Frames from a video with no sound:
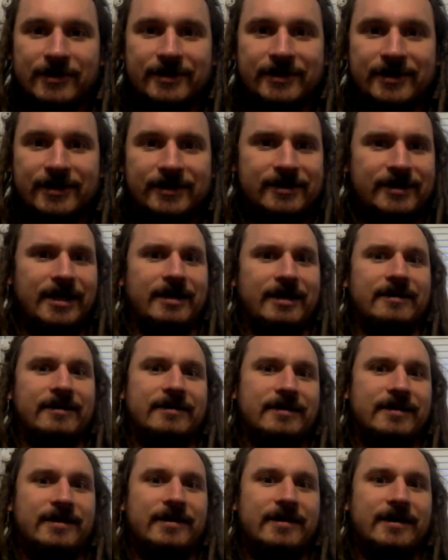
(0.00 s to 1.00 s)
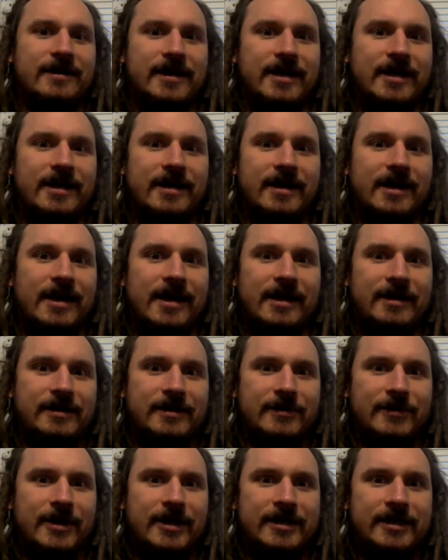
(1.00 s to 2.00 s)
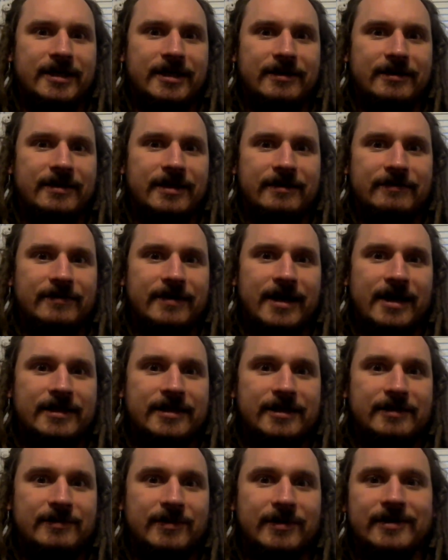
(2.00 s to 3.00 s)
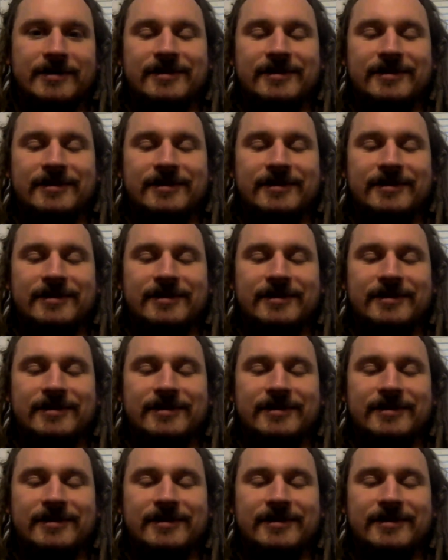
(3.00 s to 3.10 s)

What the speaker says: And she's like, "I had no idea that we had this book."